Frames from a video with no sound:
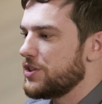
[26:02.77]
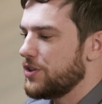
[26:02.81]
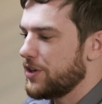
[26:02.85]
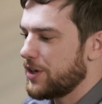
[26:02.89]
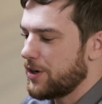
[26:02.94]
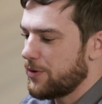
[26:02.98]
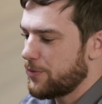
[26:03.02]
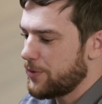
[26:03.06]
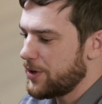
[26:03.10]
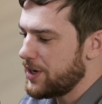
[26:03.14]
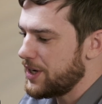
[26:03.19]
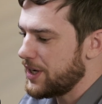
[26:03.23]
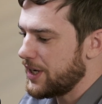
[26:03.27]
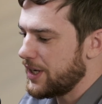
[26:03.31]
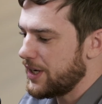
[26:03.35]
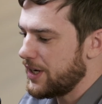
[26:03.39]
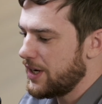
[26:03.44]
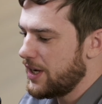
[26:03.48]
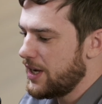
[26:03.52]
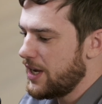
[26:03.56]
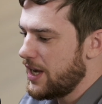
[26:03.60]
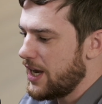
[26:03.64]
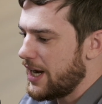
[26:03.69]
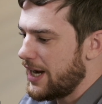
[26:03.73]
You can read it
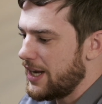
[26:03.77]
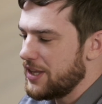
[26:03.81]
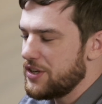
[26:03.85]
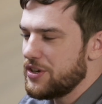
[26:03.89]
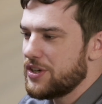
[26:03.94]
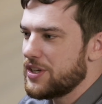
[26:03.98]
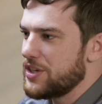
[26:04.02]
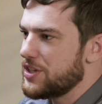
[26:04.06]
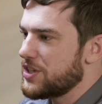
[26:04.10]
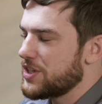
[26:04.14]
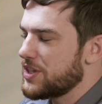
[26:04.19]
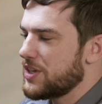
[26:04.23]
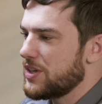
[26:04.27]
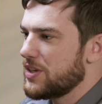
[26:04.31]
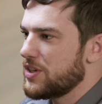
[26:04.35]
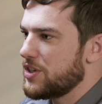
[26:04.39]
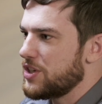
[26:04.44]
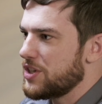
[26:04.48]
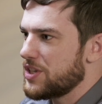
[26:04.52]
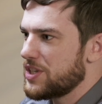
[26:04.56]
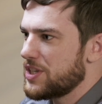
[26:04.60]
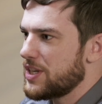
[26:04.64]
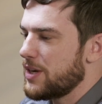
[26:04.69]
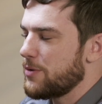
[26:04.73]
and you can just
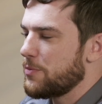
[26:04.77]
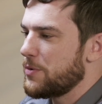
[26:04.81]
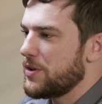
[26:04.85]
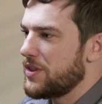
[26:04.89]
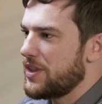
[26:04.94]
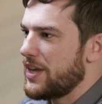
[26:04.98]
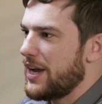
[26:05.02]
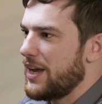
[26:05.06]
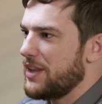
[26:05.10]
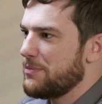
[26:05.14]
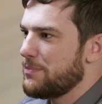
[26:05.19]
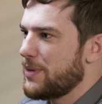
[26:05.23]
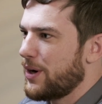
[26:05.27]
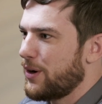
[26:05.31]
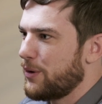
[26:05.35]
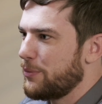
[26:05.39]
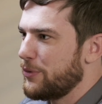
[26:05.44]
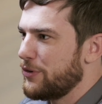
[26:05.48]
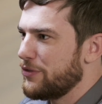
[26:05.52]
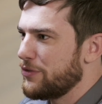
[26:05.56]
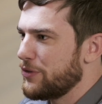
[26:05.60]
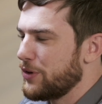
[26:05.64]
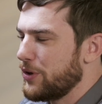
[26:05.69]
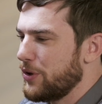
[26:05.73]
sit with that
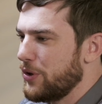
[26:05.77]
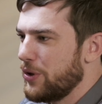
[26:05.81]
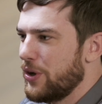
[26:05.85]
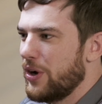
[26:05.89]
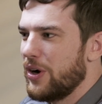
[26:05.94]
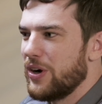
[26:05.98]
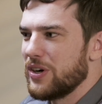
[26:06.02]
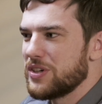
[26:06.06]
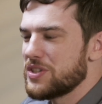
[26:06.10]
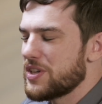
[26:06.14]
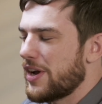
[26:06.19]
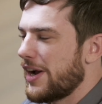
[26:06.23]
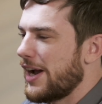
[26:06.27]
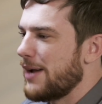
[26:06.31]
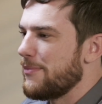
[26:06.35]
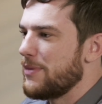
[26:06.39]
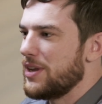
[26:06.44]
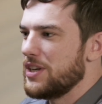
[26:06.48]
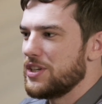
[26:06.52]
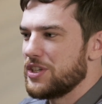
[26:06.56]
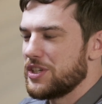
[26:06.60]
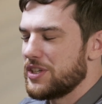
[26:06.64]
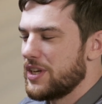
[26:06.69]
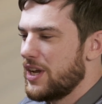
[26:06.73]
parable for a long time,
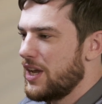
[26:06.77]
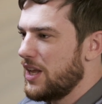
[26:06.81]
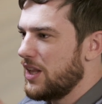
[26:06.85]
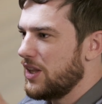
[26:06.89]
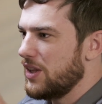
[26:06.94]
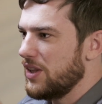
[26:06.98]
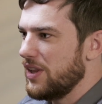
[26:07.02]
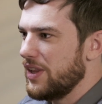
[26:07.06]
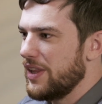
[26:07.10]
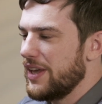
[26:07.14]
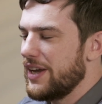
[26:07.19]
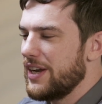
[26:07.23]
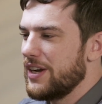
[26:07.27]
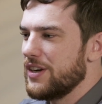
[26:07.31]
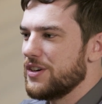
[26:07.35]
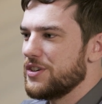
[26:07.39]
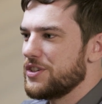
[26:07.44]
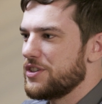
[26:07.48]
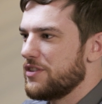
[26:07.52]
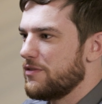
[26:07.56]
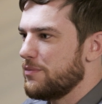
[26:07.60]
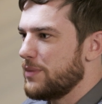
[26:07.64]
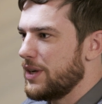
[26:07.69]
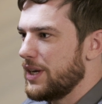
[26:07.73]
and just
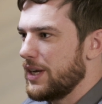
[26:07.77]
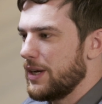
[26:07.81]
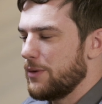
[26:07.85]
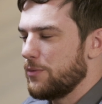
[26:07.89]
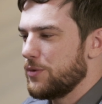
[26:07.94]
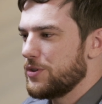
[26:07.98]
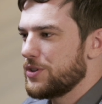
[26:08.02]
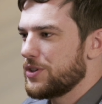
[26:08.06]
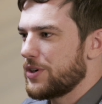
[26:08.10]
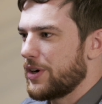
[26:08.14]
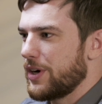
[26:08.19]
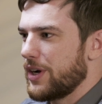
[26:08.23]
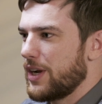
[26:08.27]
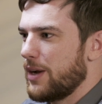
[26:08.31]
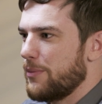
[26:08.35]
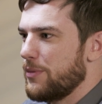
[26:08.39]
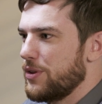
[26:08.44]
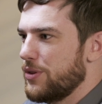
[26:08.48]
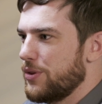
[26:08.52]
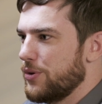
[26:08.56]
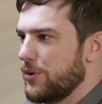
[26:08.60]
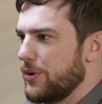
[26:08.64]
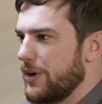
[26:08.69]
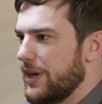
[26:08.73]
layers of meaning will start
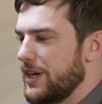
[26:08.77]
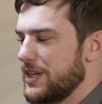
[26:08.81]
coming through.